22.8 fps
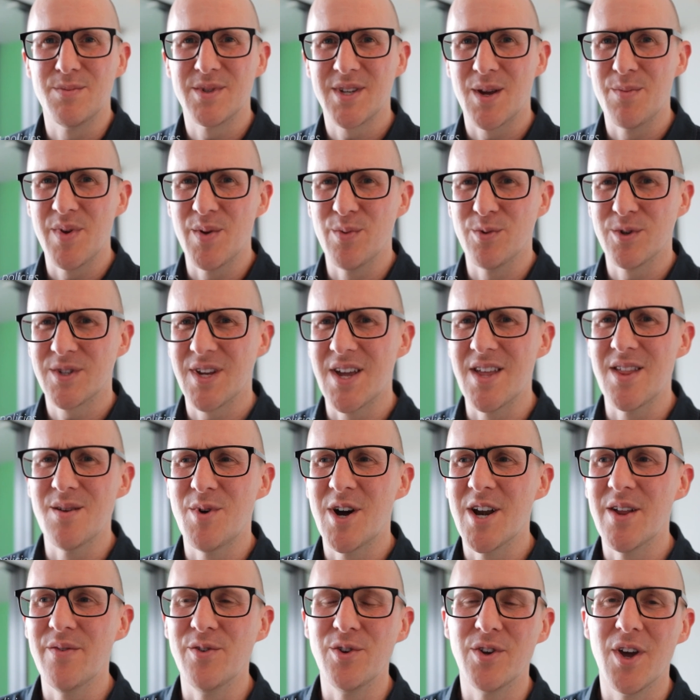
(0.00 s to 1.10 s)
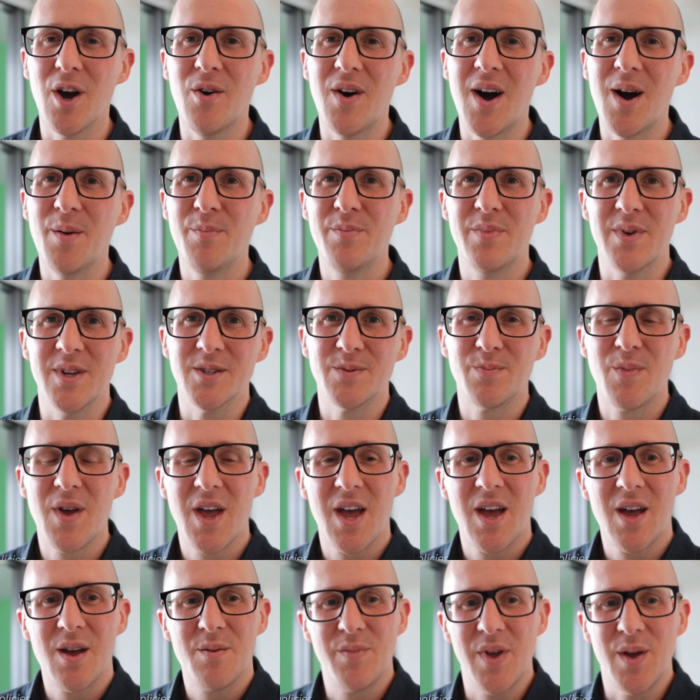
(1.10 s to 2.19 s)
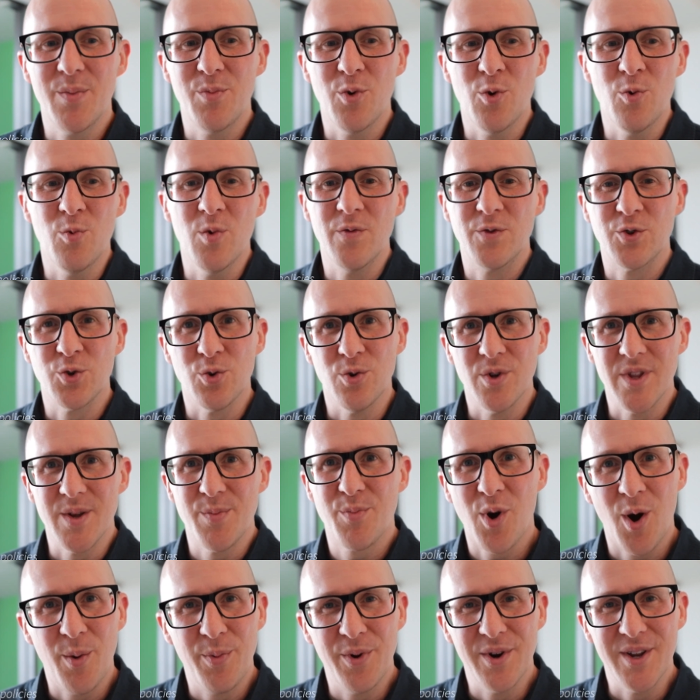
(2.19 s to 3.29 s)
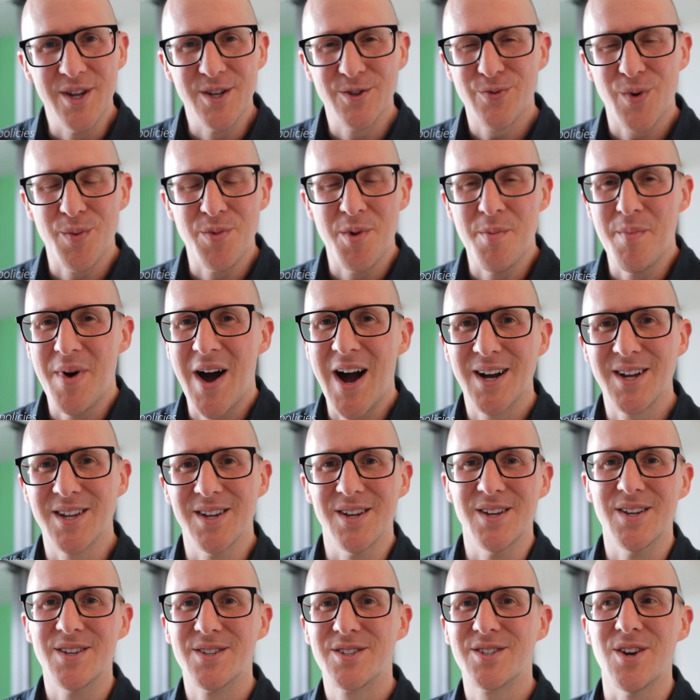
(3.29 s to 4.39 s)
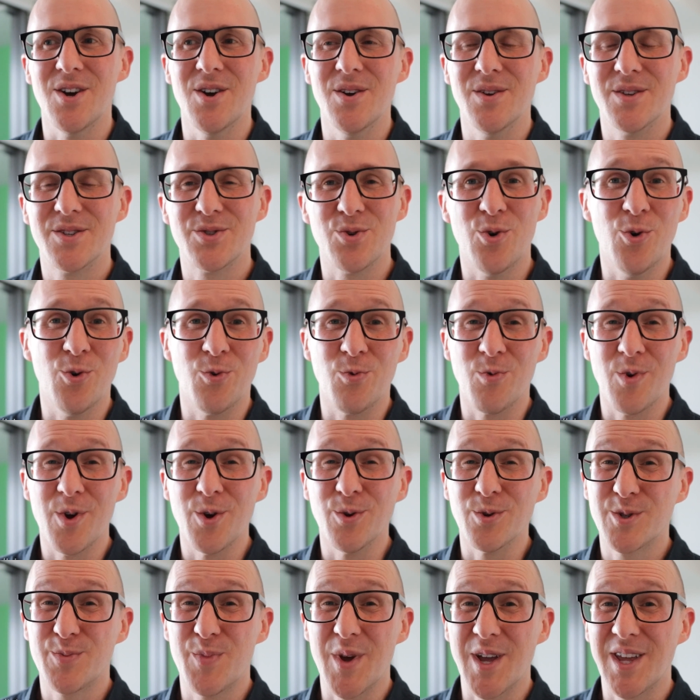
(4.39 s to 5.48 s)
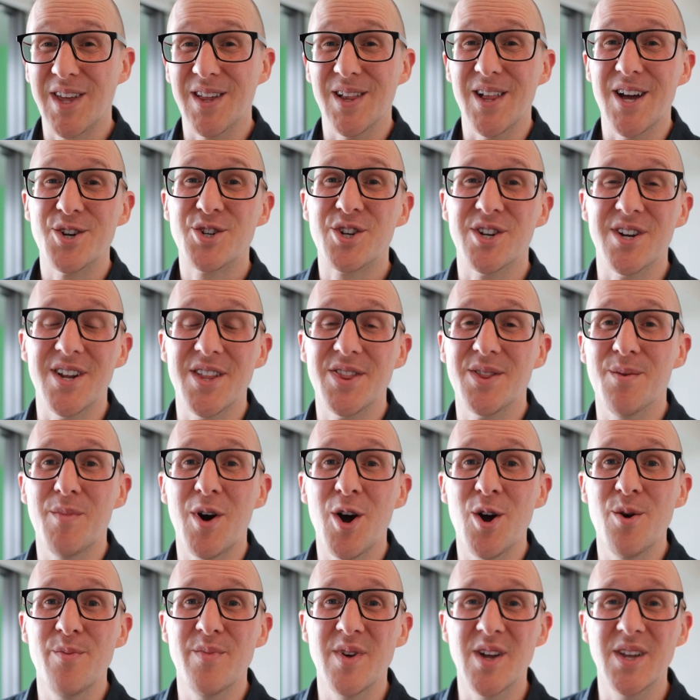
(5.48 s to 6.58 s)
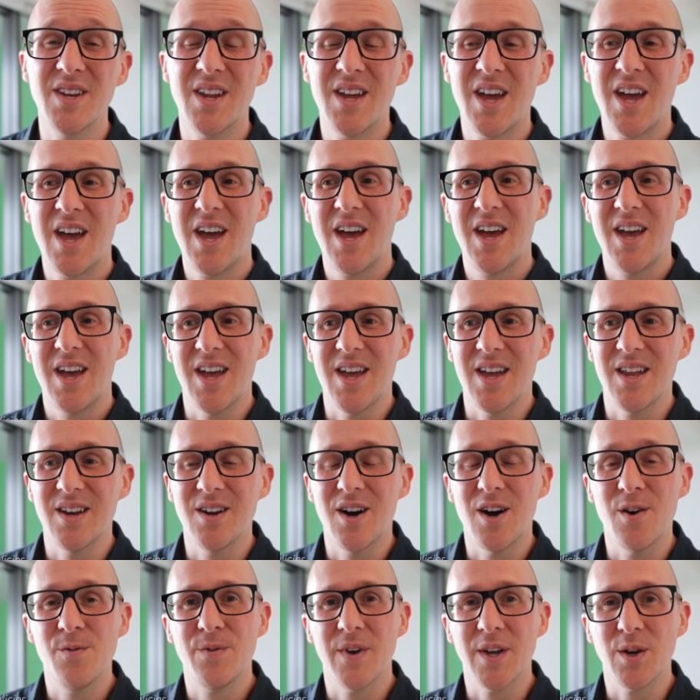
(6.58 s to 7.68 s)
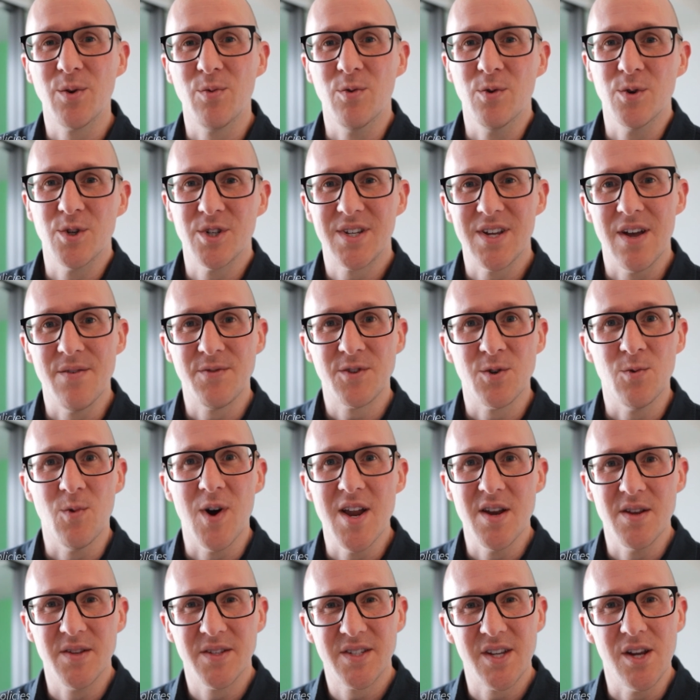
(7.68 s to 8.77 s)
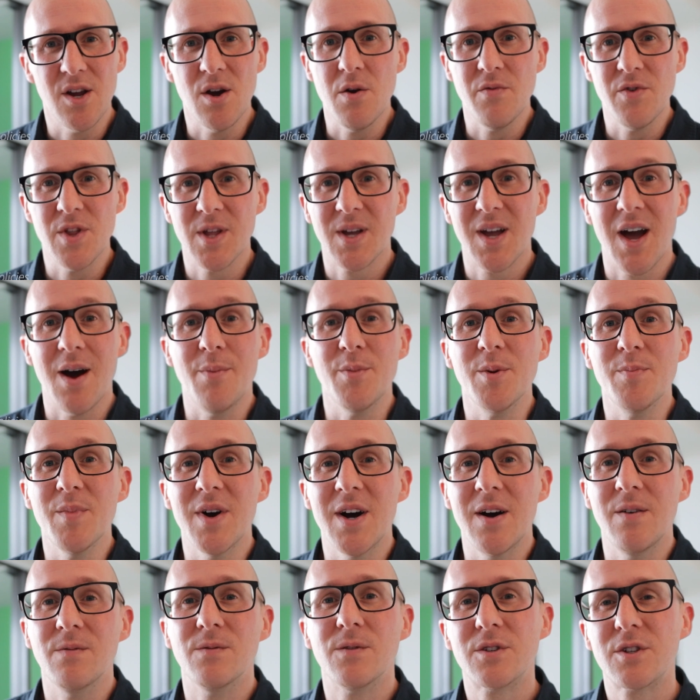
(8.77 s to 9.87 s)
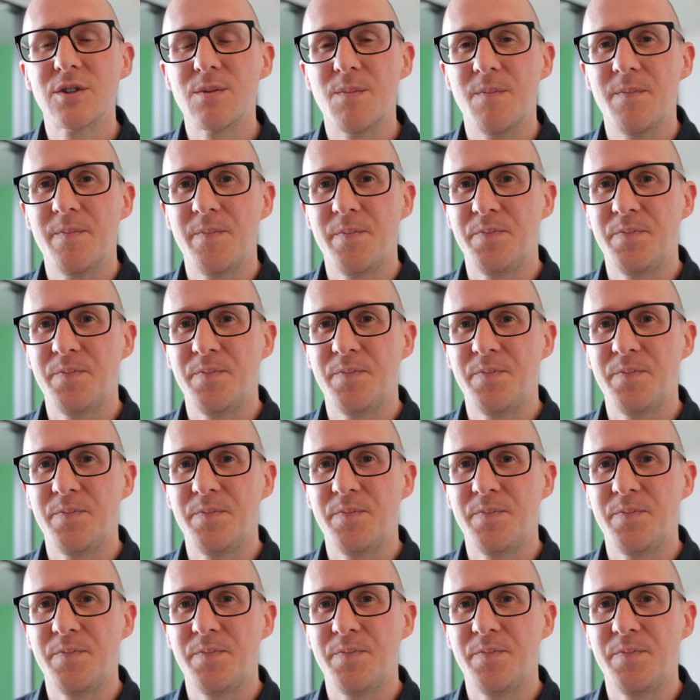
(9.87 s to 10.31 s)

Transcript: Some people saying they might even go up as people withdraw their properties from the market. So it's all real speculation at the moment. And I think we'll just have to wait and see over the coming months.